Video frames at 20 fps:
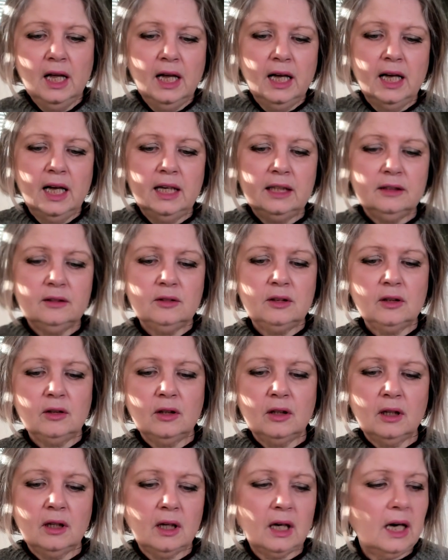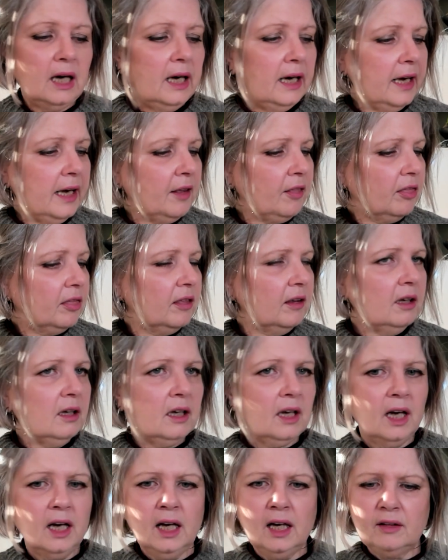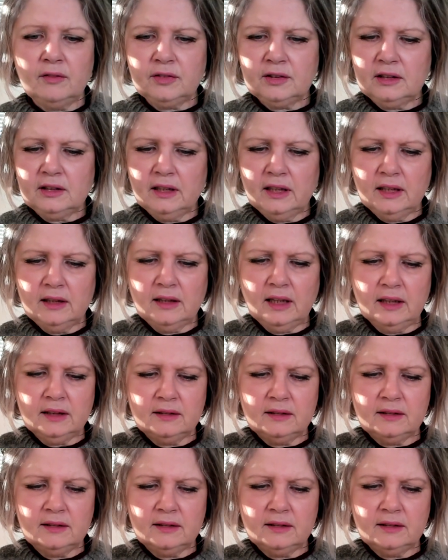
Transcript: And I think I have said